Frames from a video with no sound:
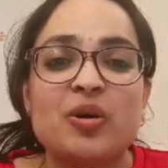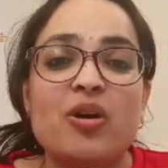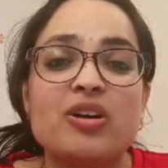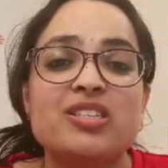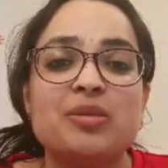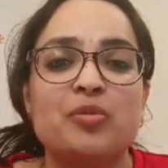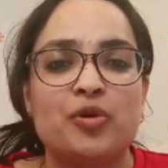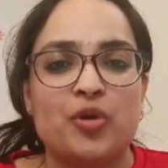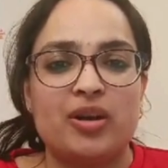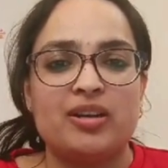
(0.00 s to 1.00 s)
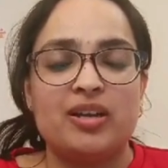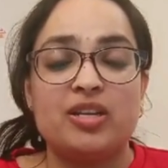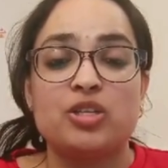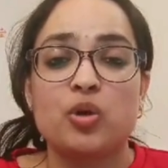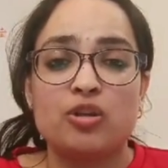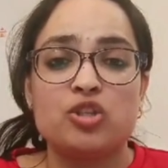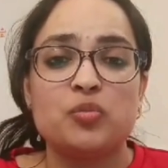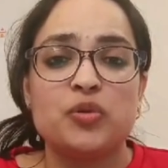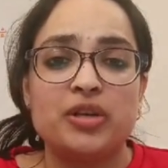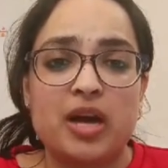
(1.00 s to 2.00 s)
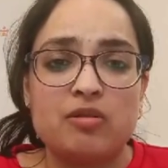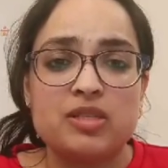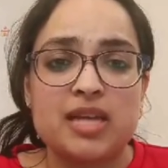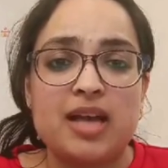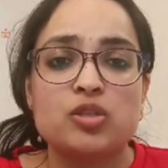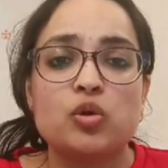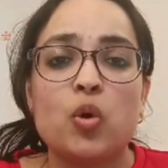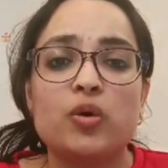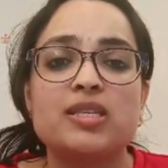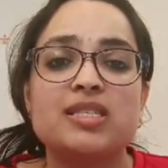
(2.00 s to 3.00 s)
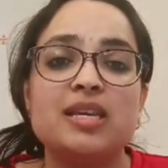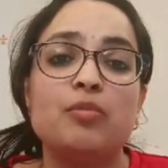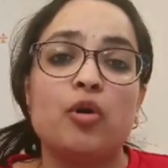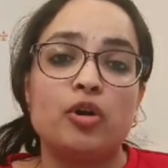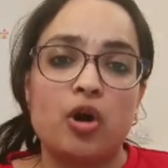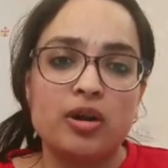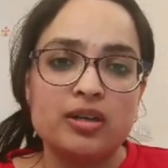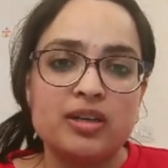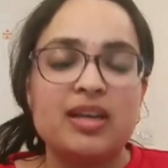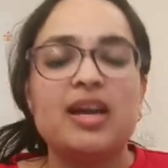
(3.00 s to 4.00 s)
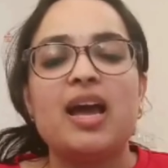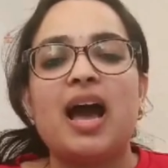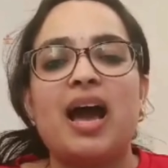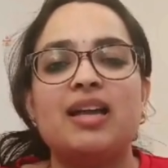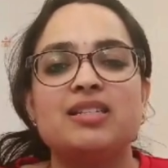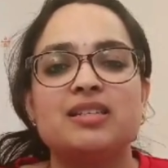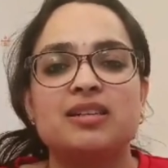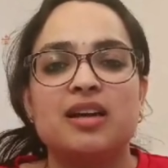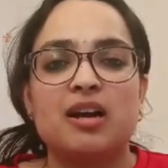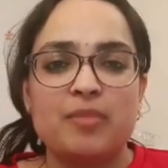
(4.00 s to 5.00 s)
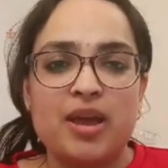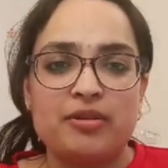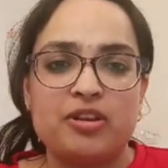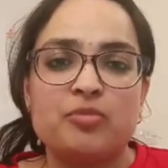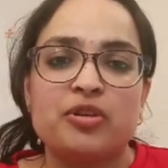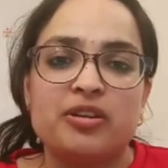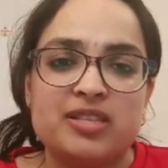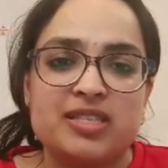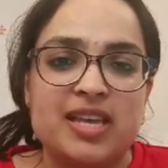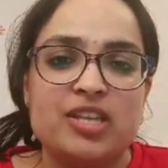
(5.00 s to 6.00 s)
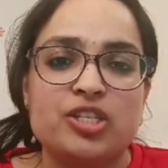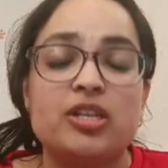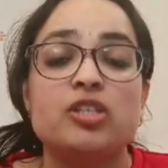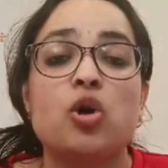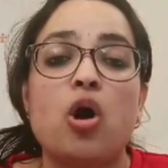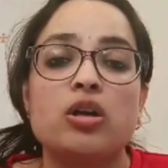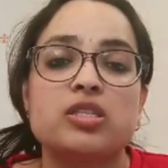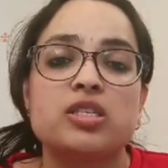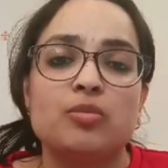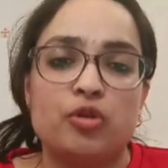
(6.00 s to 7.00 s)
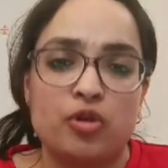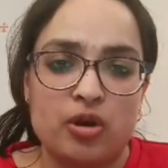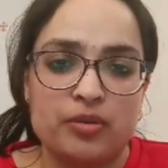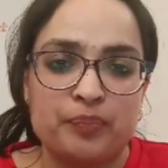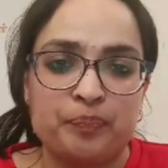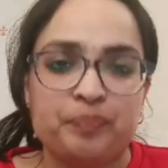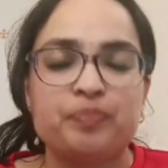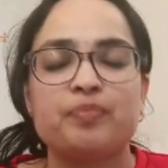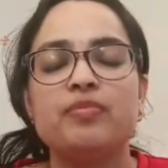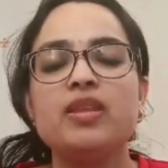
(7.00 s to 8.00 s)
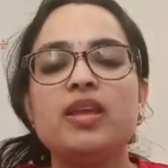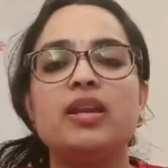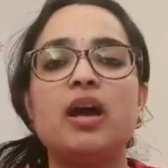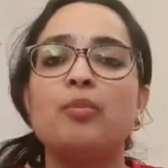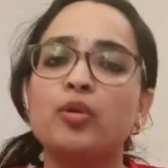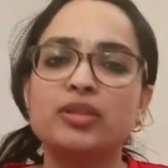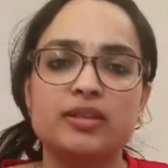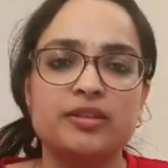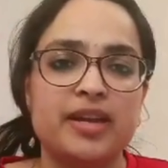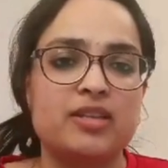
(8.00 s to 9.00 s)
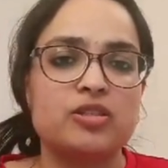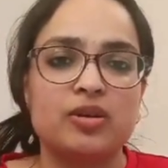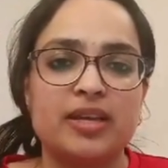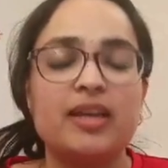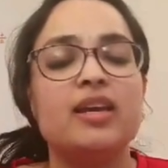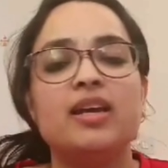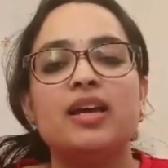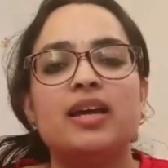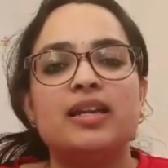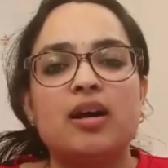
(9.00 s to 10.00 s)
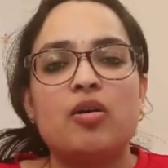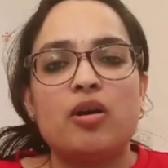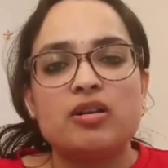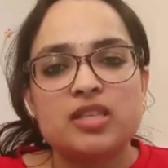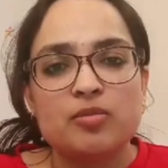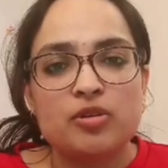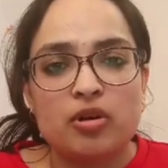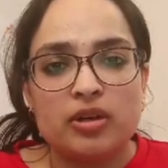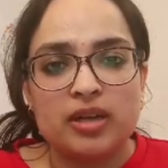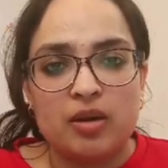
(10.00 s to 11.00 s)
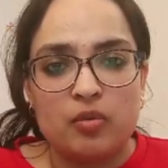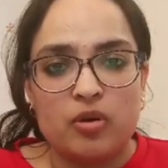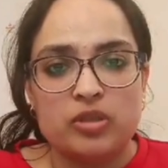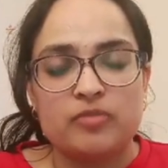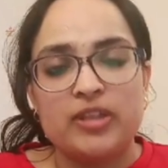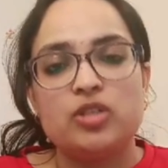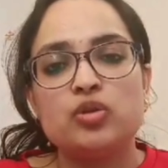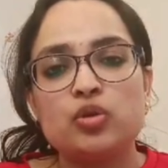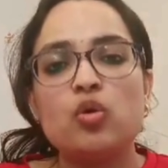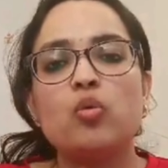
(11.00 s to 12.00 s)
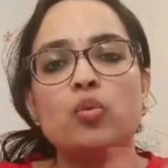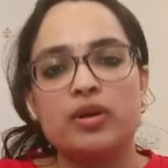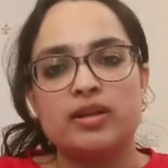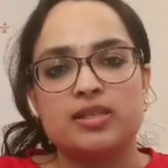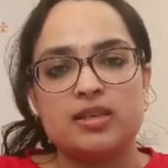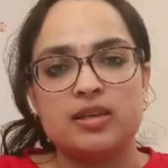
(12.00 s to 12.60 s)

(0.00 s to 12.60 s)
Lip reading: oxymoron. It is also pronounced as oxymoron, and American pronunciation is oxymoron. Now both are correct, okay? Now oxymoron are what? When two words